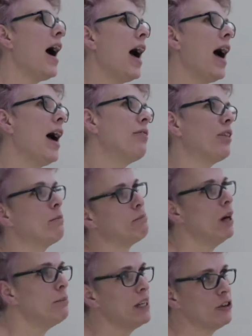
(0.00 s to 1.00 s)
and the
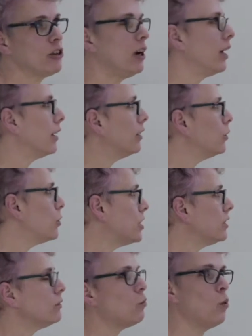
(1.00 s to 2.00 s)
mummy triangle
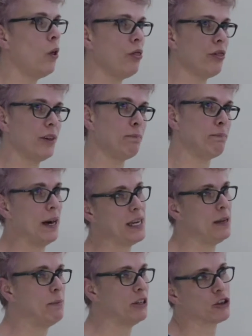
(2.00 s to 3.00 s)
didn't want the
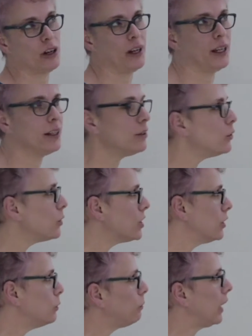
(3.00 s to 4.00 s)
baby triangle
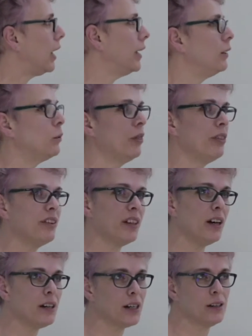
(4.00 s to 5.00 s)
to play with the
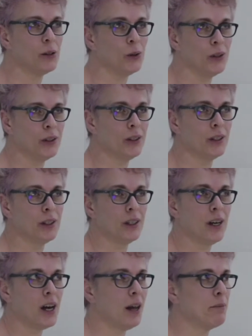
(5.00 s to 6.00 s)
circle.
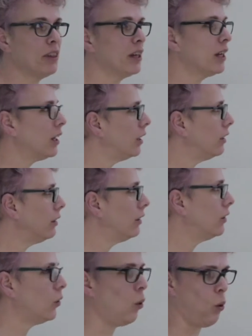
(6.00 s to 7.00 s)
And I'm thinking,
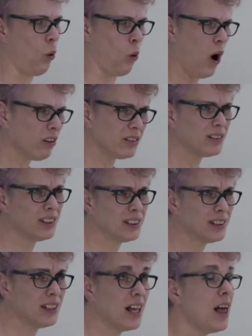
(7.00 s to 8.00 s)
what?
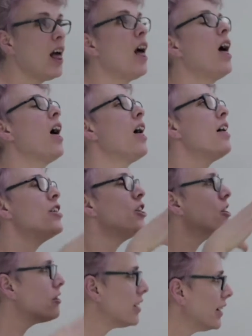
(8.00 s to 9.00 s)

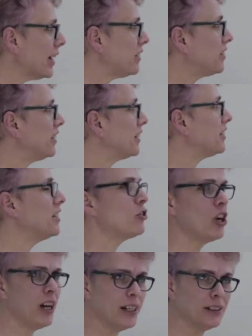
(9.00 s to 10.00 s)
You can get 60
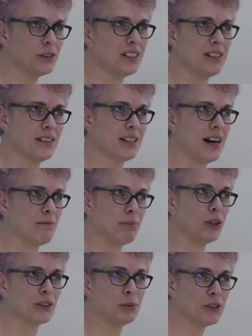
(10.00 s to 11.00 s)
triangles into that
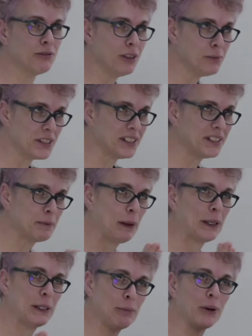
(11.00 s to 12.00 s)
box. What's wrong with these
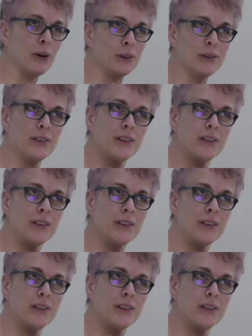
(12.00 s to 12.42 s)
people?